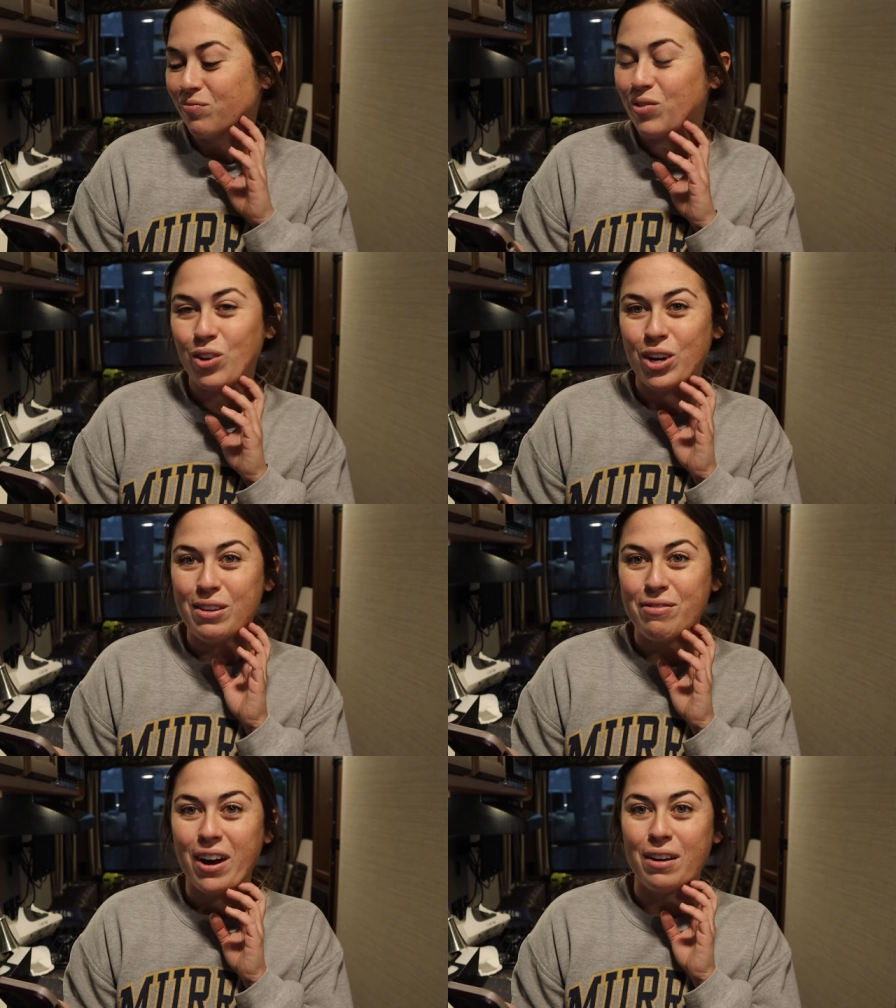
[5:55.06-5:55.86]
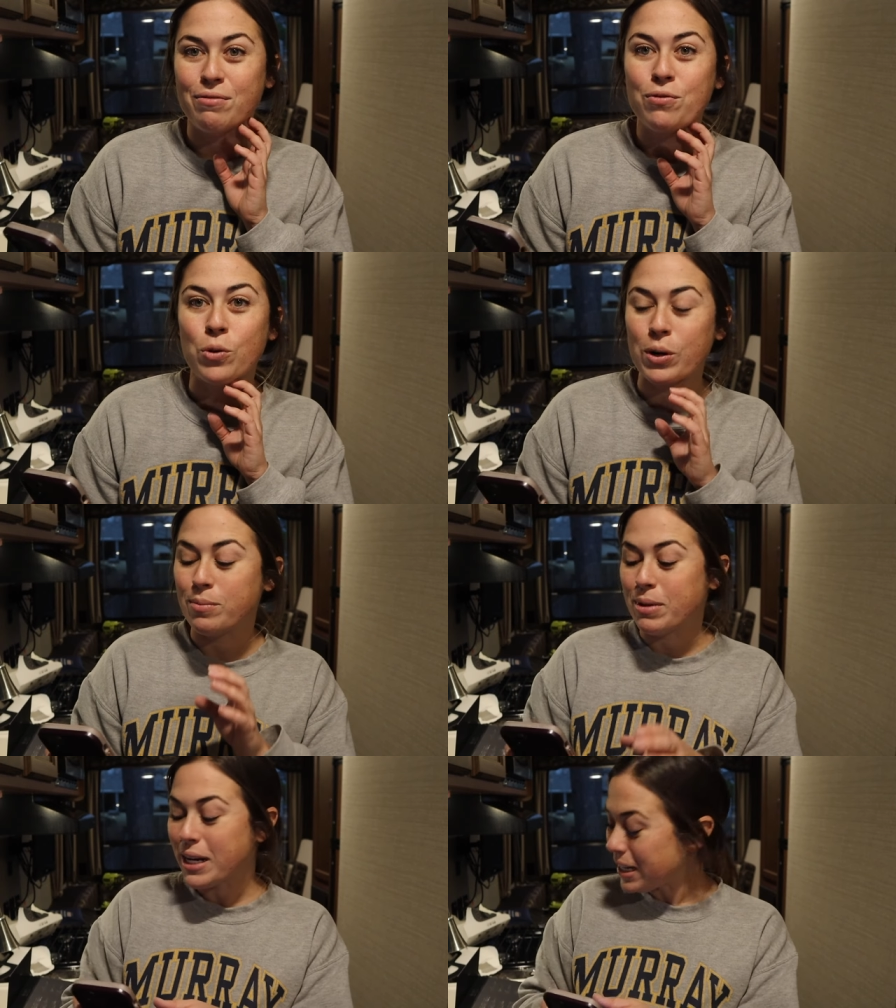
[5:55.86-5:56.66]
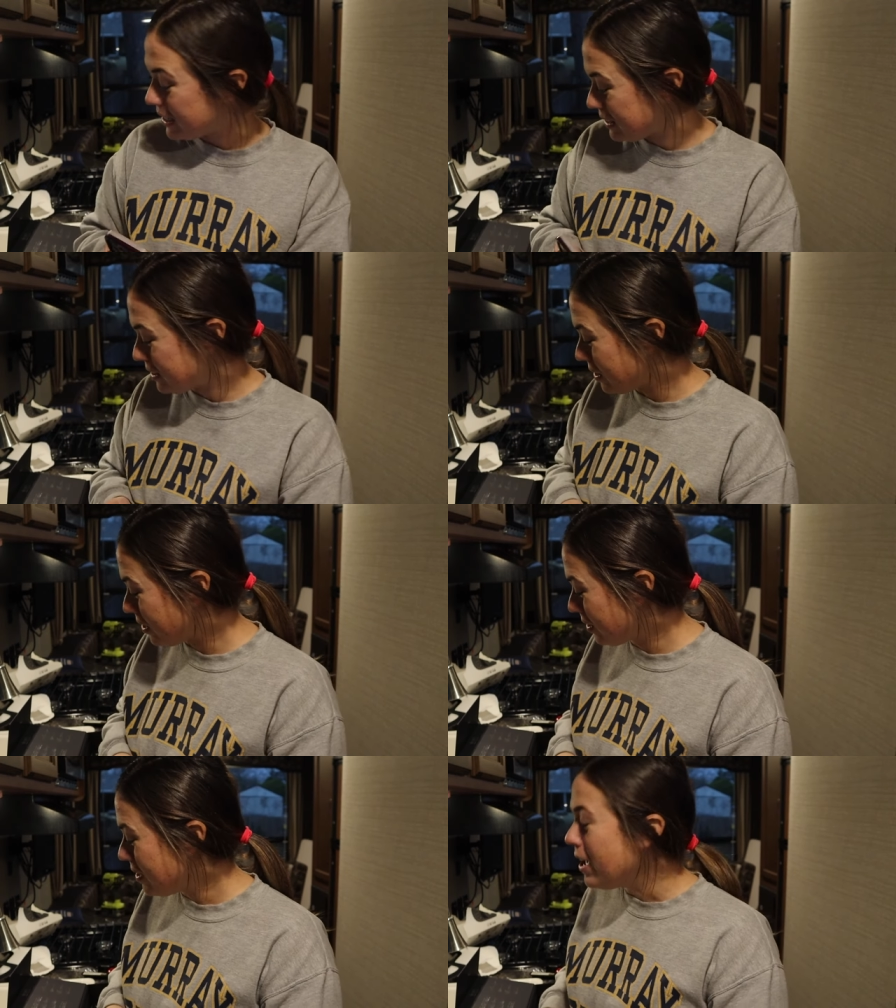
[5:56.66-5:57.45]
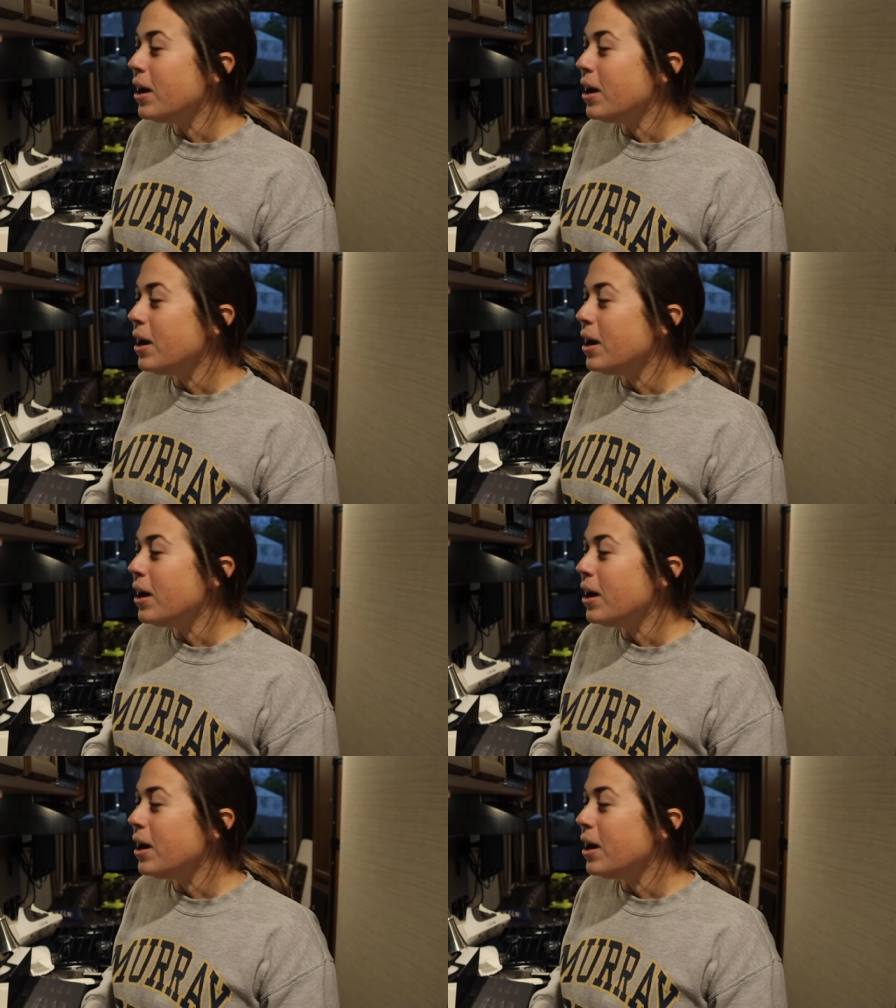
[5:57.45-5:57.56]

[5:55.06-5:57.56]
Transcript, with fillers: 35, 40 minute install.